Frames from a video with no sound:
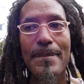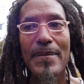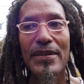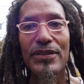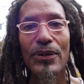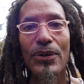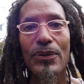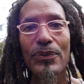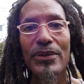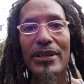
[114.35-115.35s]

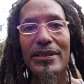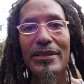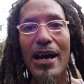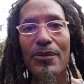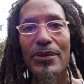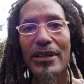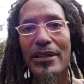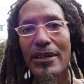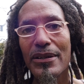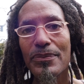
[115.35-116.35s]
So there's not
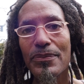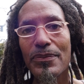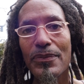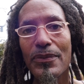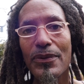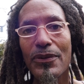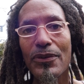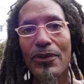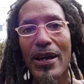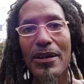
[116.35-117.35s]
really a
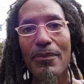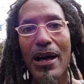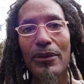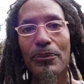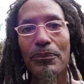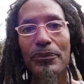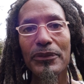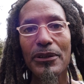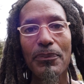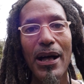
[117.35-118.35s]
great amount
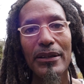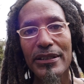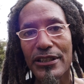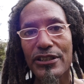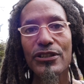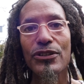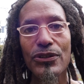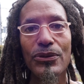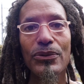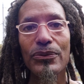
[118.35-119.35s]
that politics can do.